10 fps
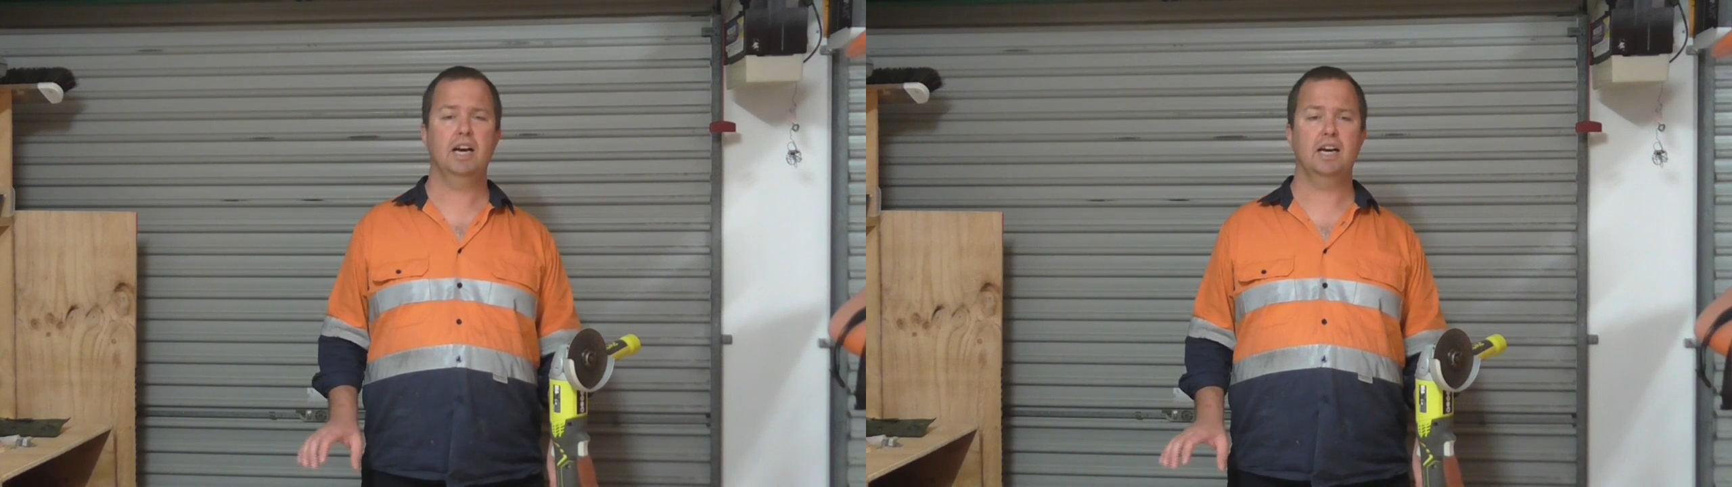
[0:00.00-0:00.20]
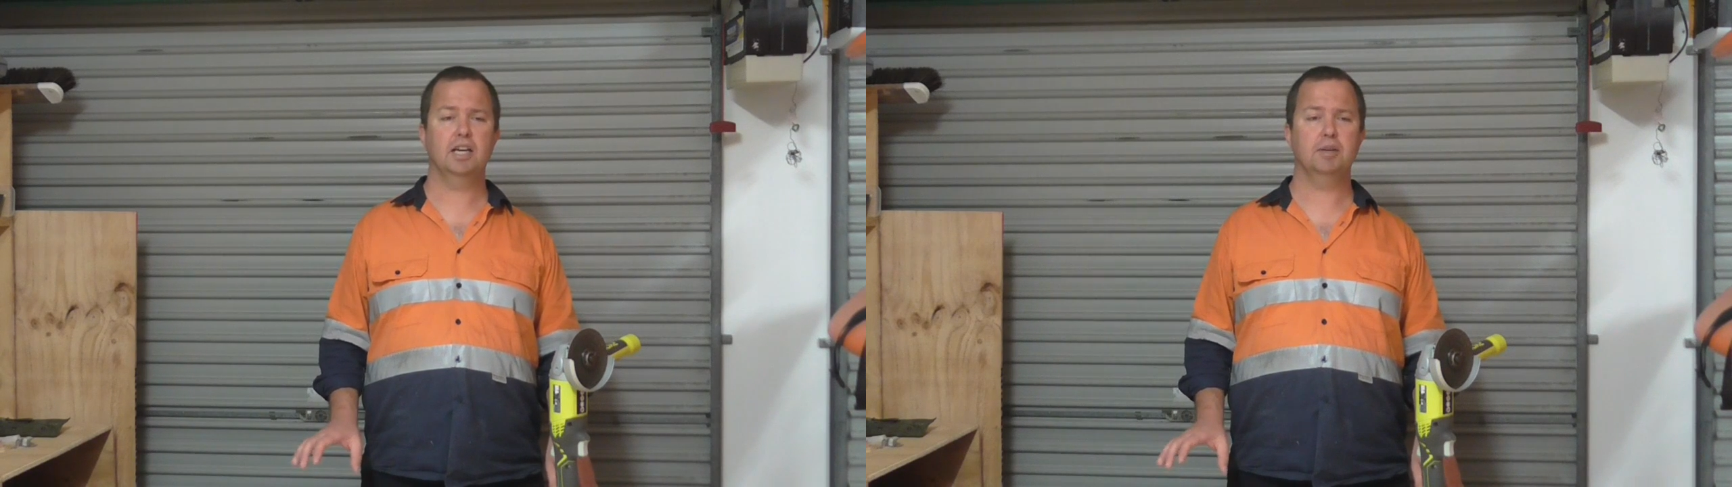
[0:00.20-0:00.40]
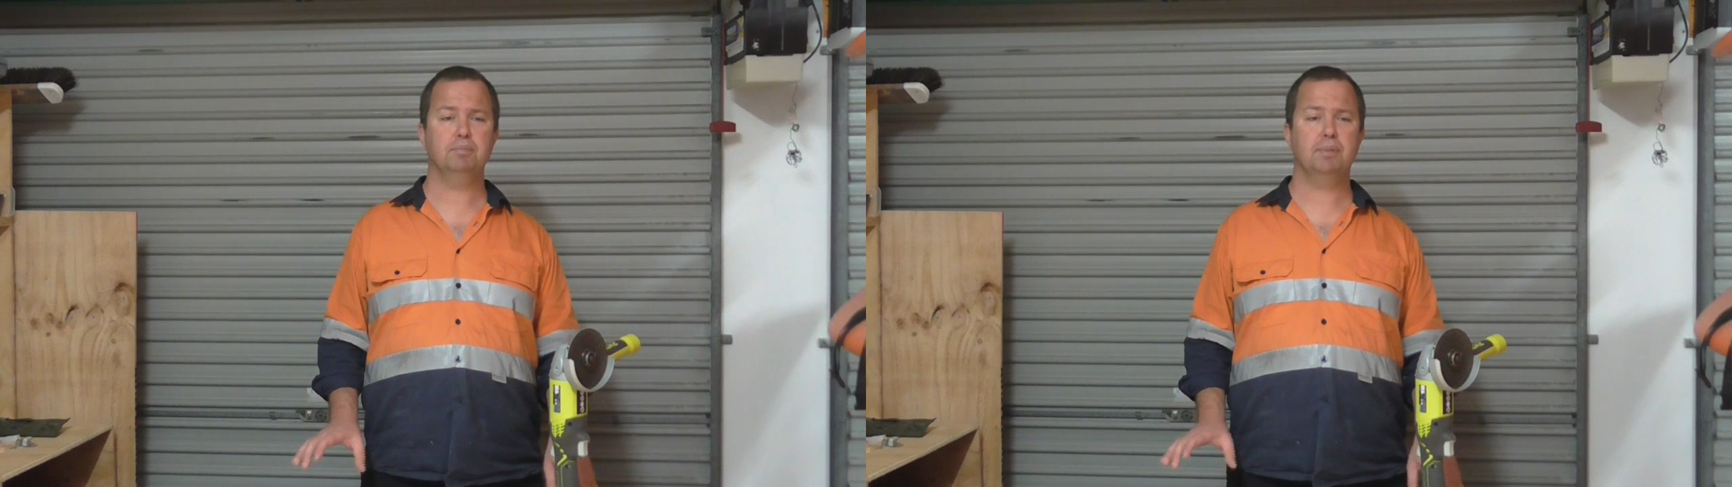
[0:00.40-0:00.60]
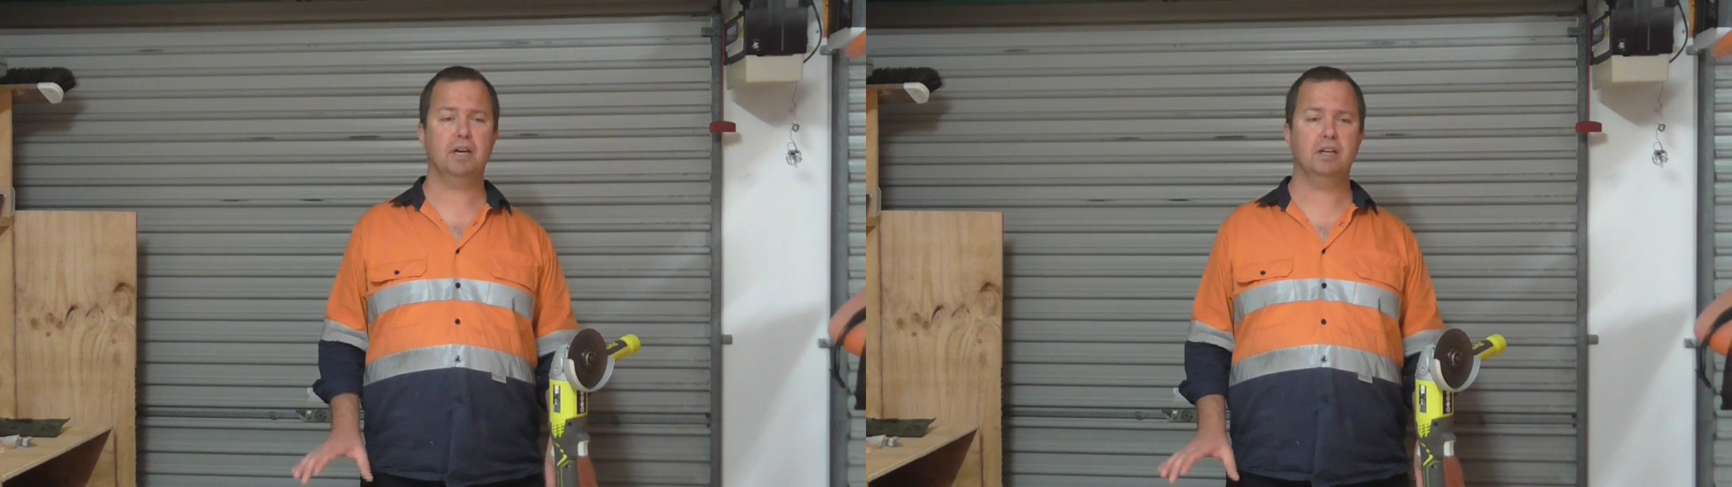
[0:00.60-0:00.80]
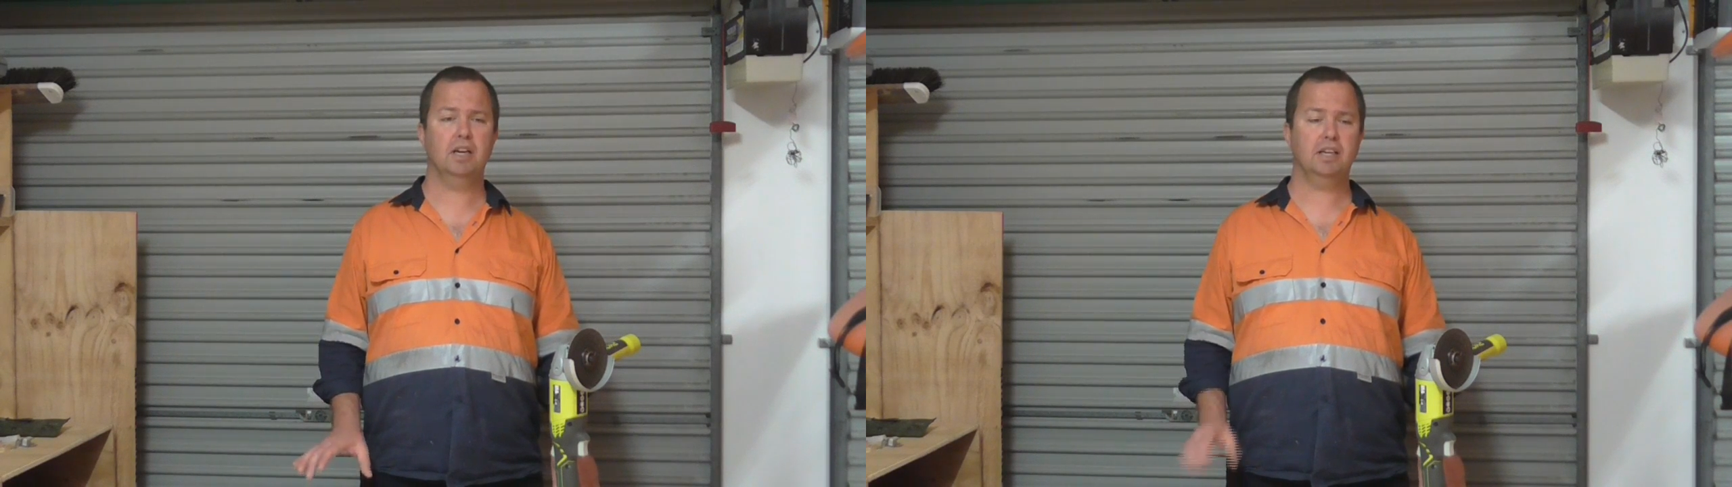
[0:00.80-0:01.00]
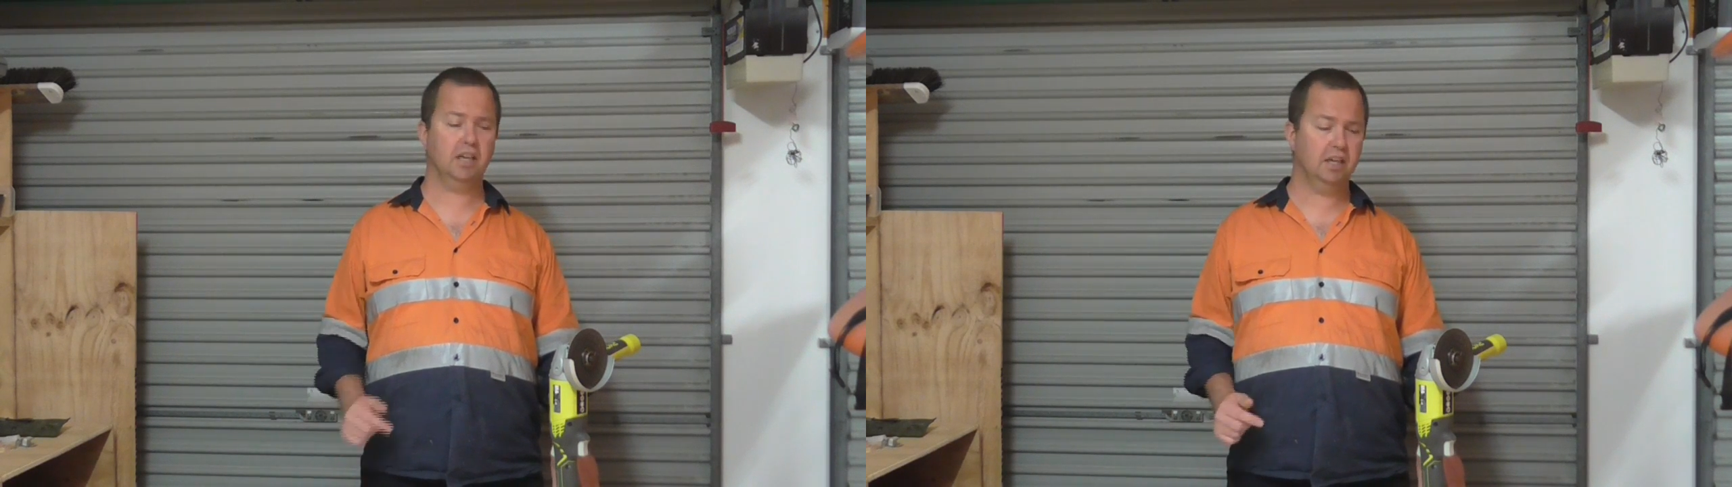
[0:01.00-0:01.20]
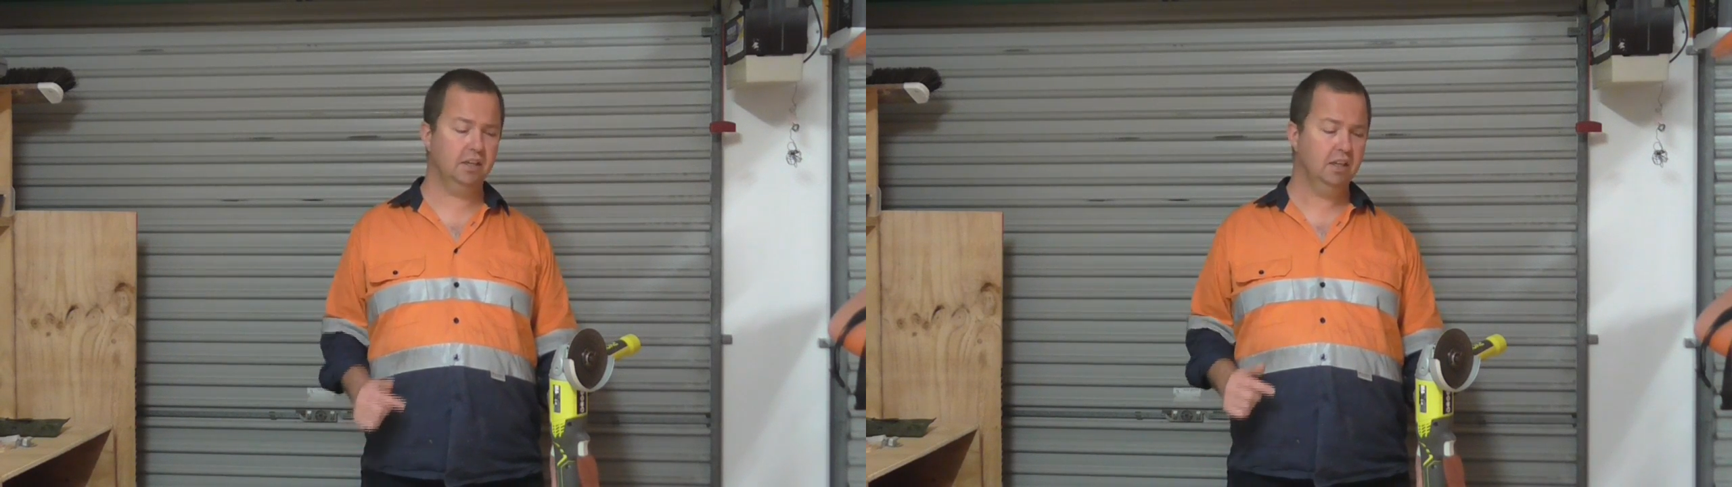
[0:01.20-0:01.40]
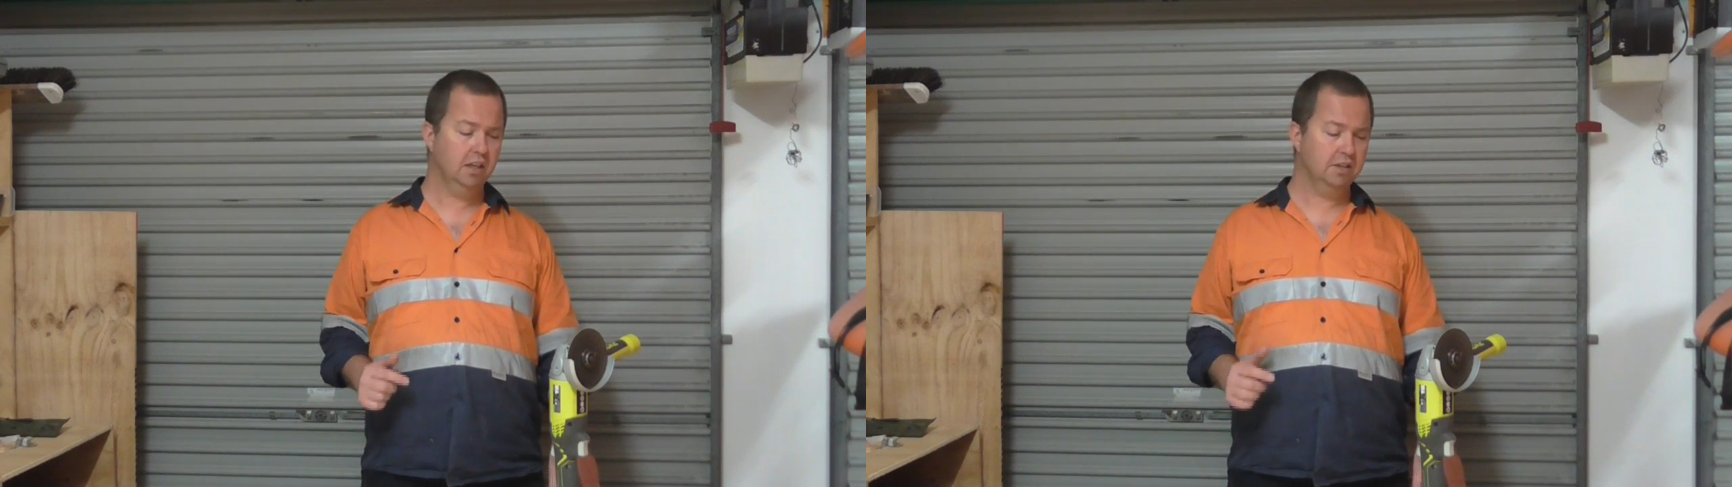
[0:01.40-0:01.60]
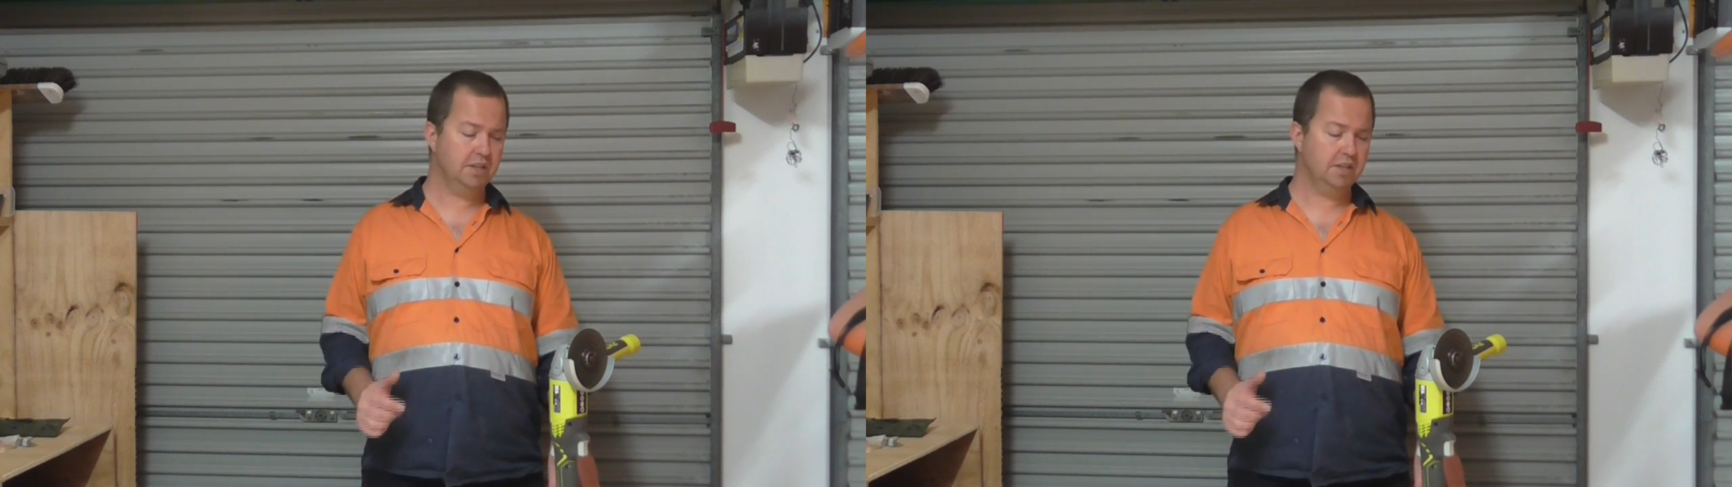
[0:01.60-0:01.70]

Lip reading: but again,